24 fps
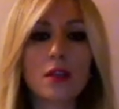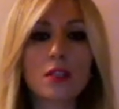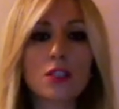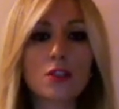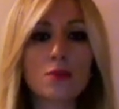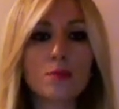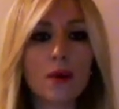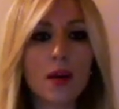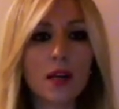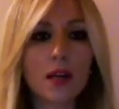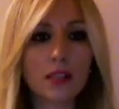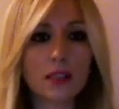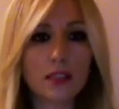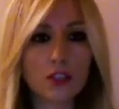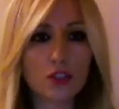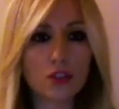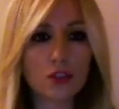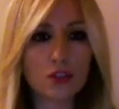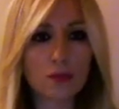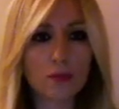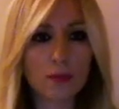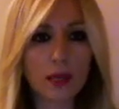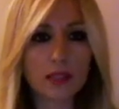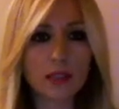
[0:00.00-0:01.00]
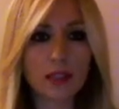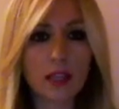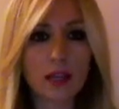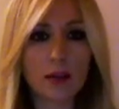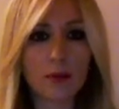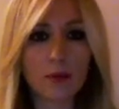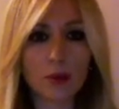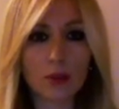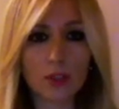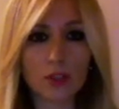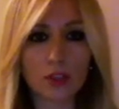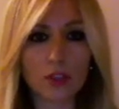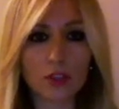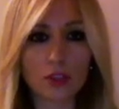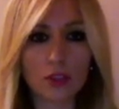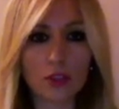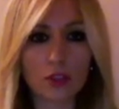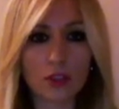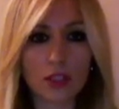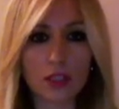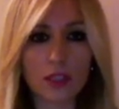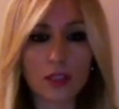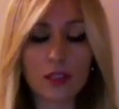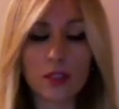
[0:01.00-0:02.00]
smart instrumental
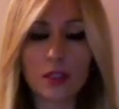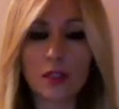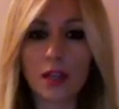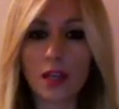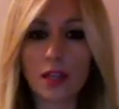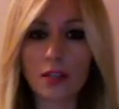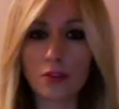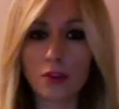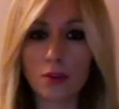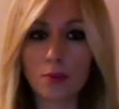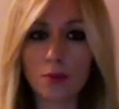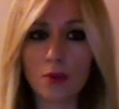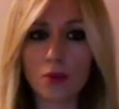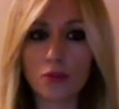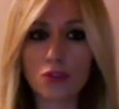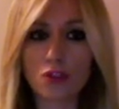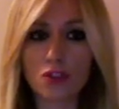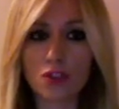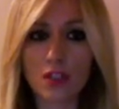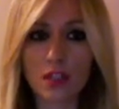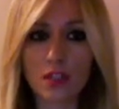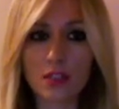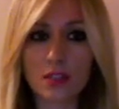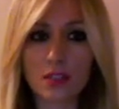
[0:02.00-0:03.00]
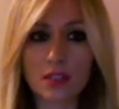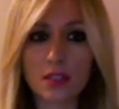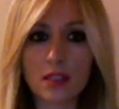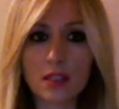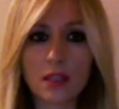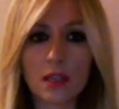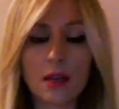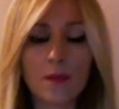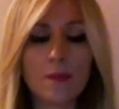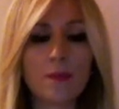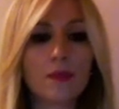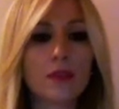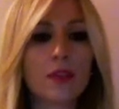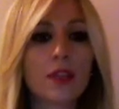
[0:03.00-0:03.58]
monitoring and remote sensing